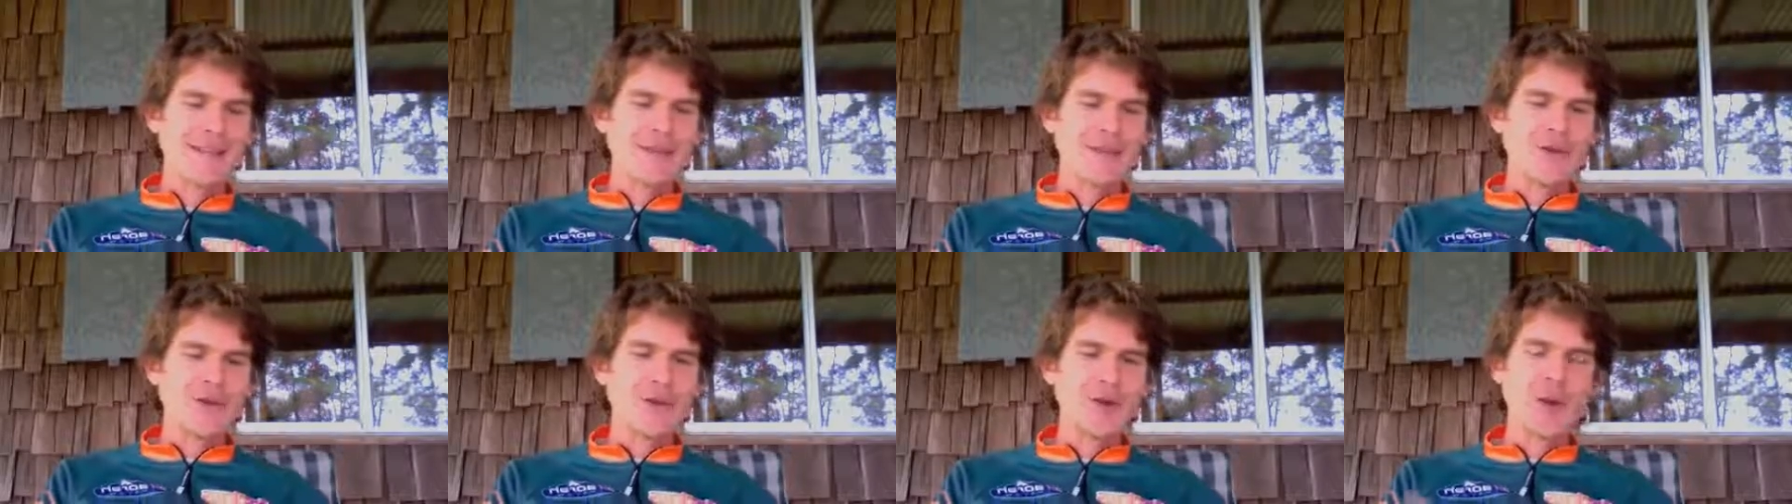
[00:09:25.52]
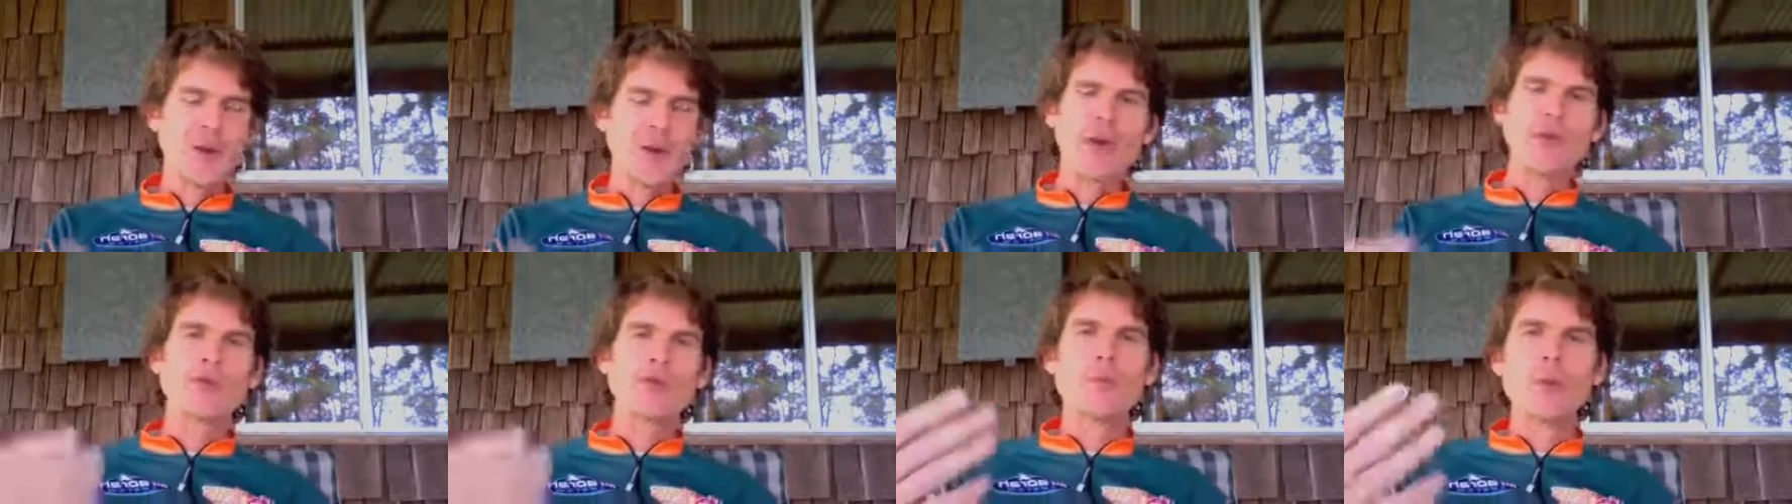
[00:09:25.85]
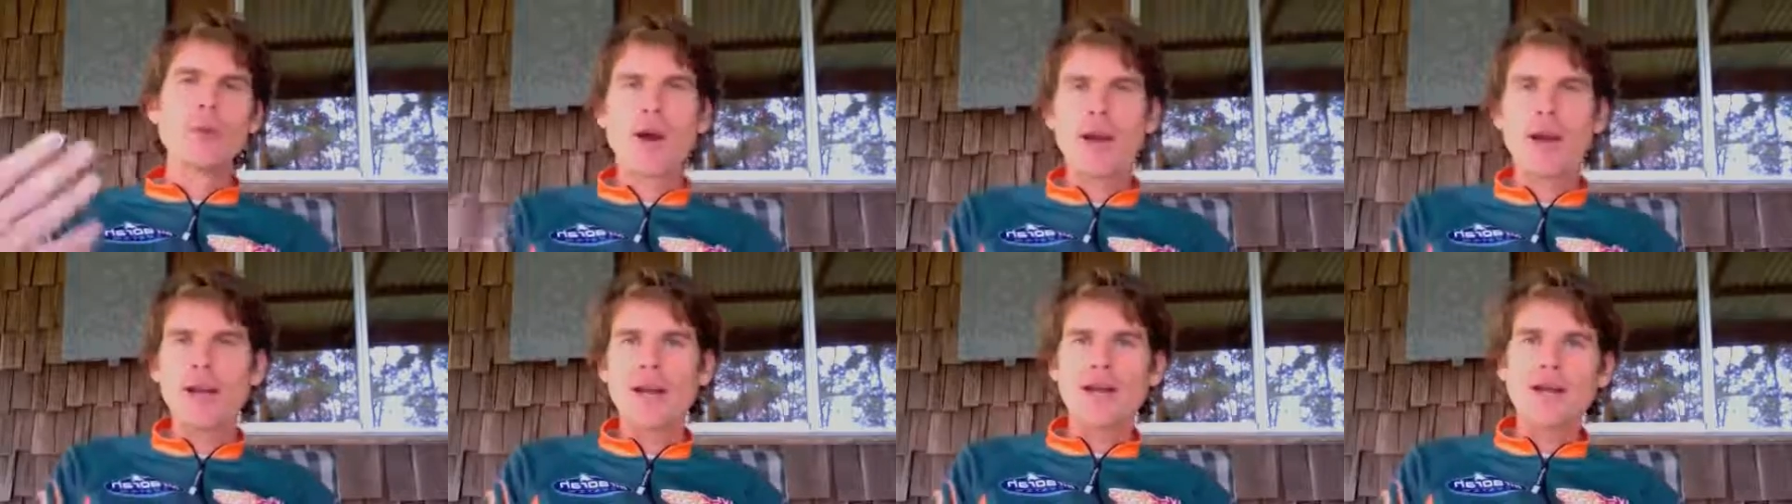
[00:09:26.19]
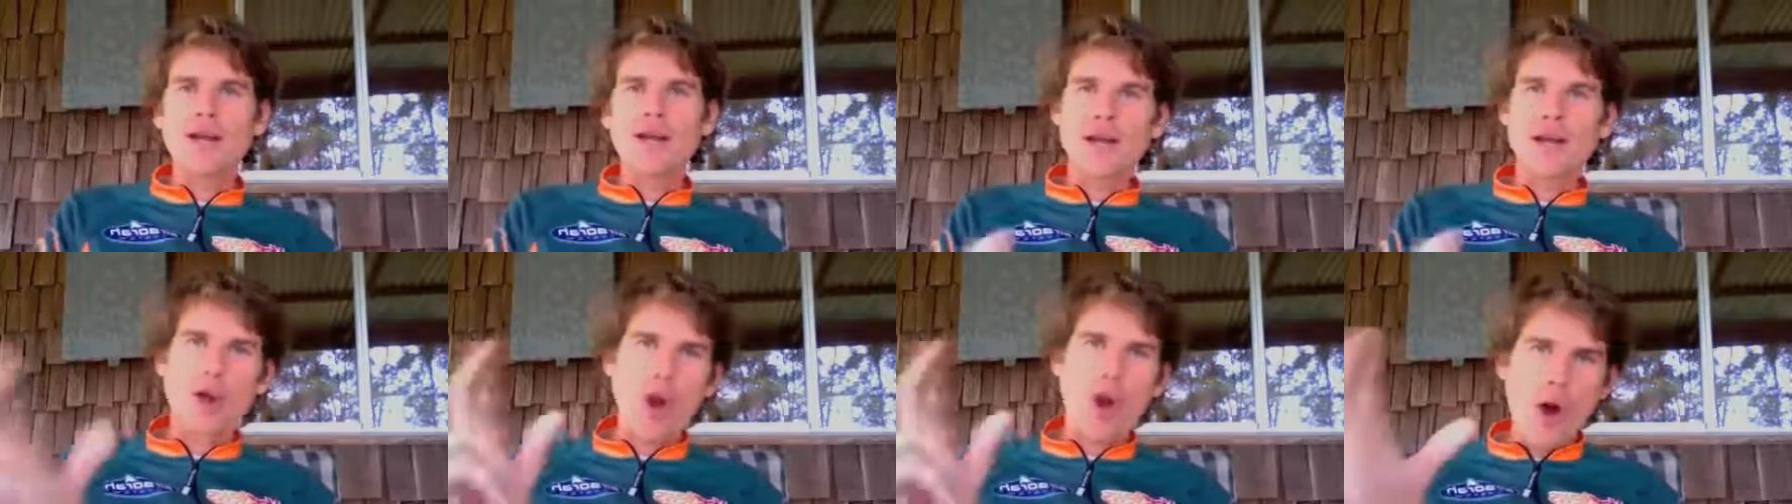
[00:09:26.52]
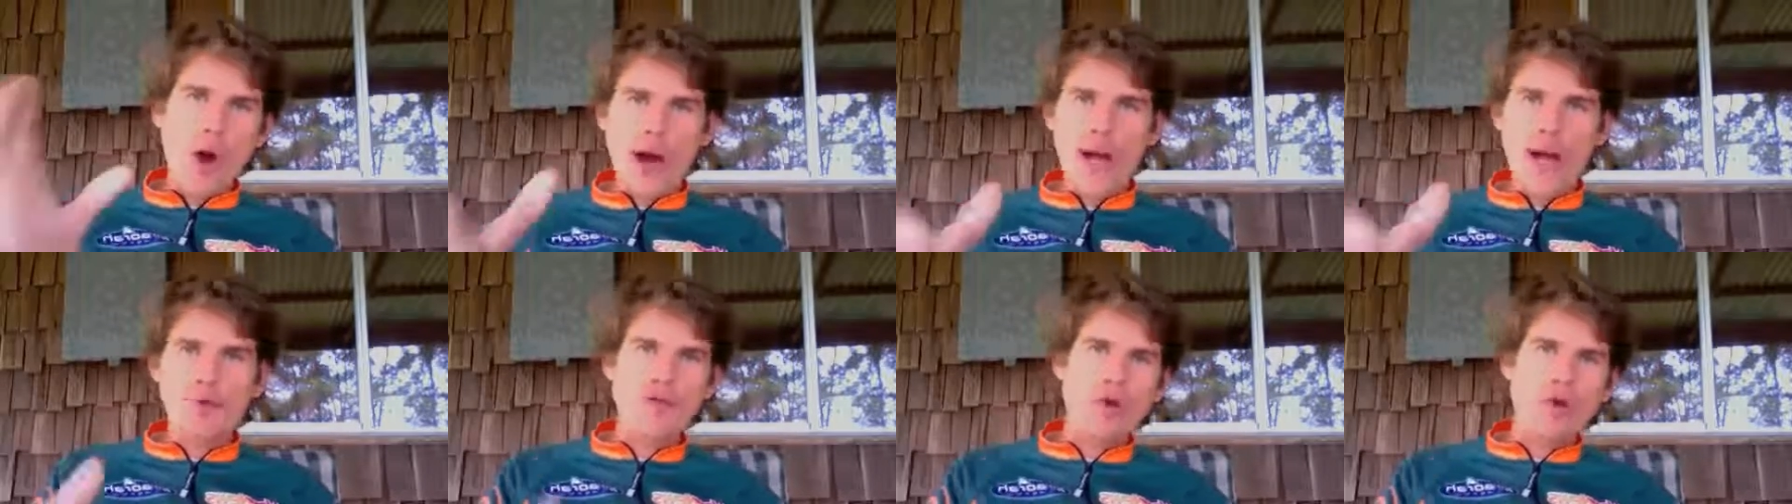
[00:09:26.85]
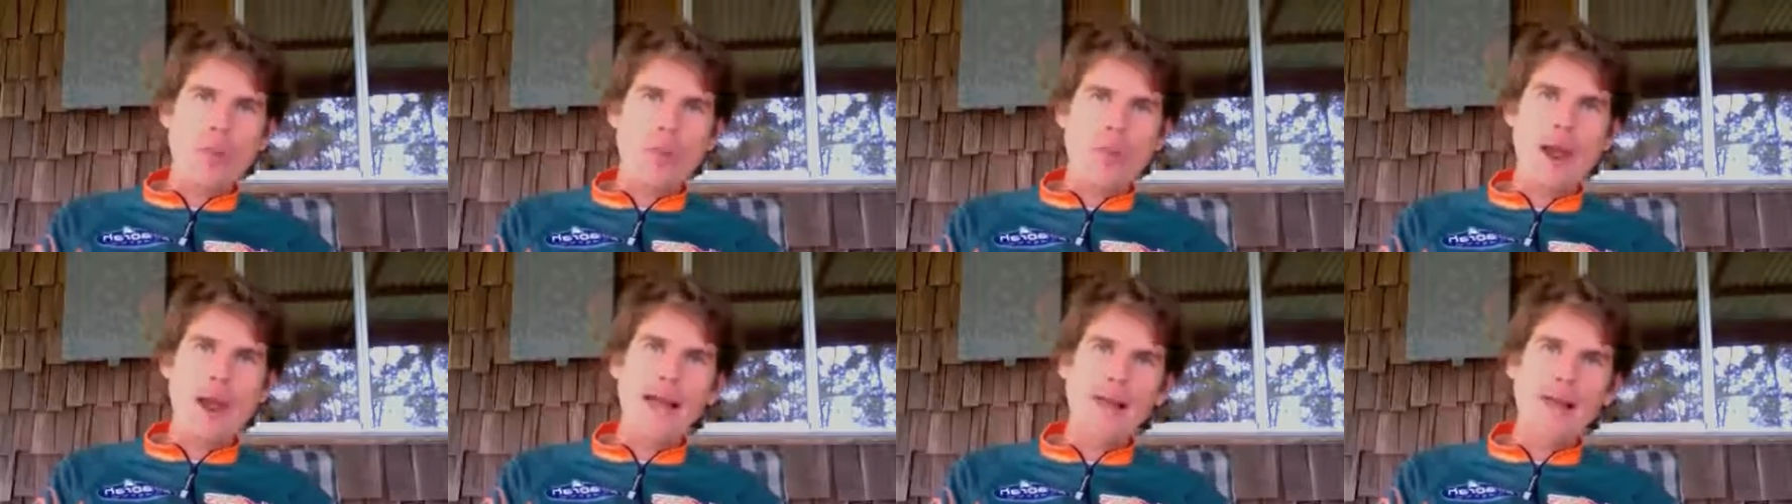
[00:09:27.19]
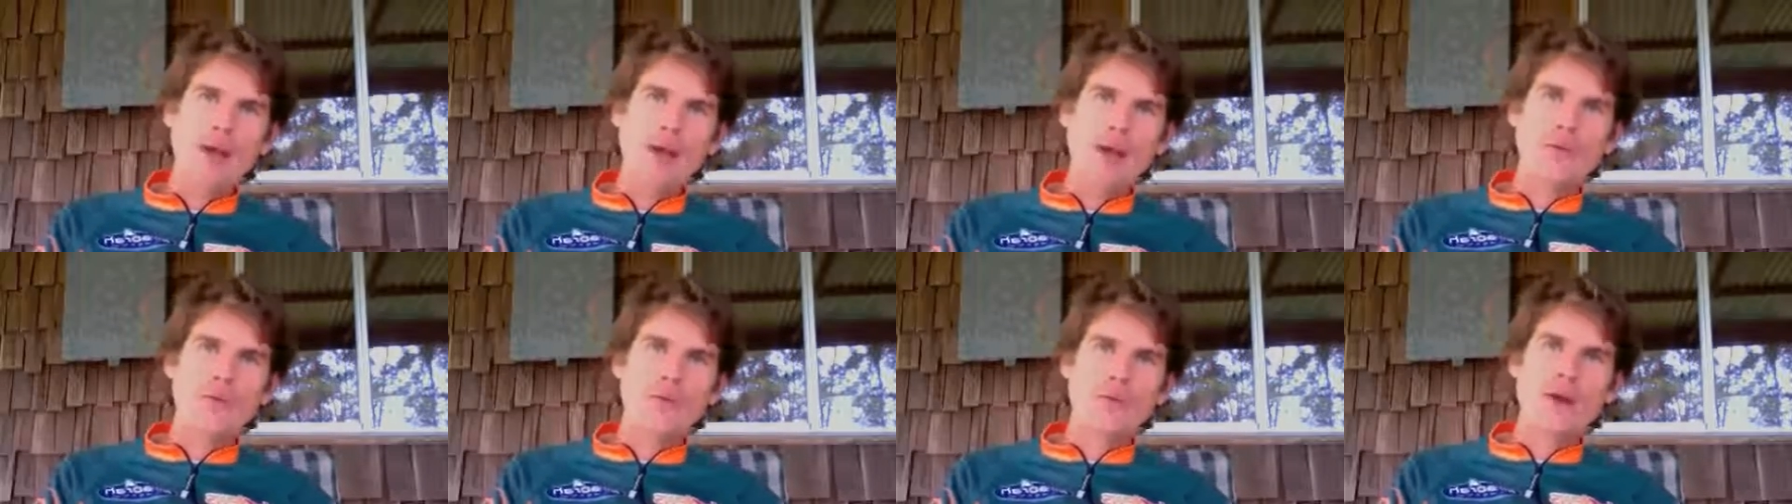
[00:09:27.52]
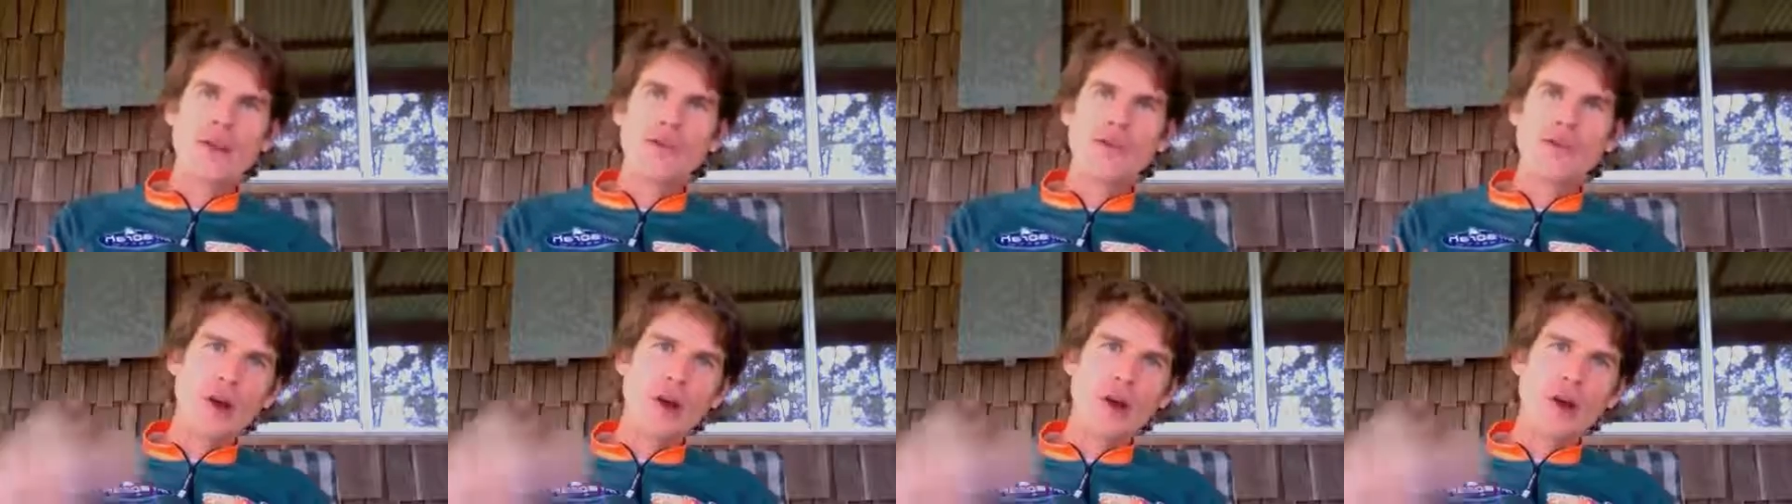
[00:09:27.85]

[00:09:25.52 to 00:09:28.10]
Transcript: so anyways, all my nine raw paleo friends,